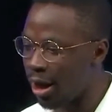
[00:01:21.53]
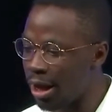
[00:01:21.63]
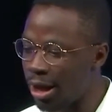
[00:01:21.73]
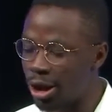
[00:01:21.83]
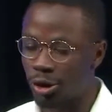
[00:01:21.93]

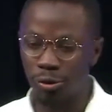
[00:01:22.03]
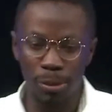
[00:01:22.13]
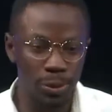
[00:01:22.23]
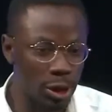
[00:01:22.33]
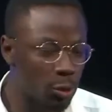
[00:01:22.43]
in the
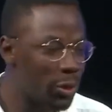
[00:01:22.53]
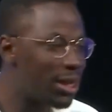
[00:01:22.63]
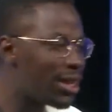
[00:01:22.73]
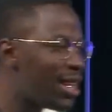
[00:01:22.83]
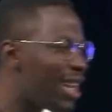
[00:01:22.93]
scriptures, we
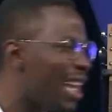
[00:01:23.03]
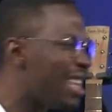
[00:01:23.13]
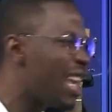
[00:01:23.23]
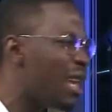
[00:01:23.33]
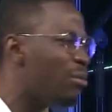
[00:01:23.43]
see that
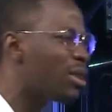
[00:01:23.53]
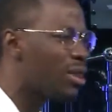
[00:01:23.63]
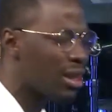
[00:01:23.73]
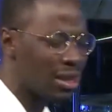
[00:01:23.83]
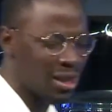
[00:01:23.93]
names
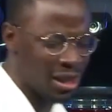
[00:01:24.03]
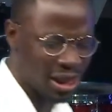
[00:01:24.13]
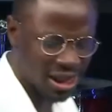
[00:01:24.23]
is a, it's a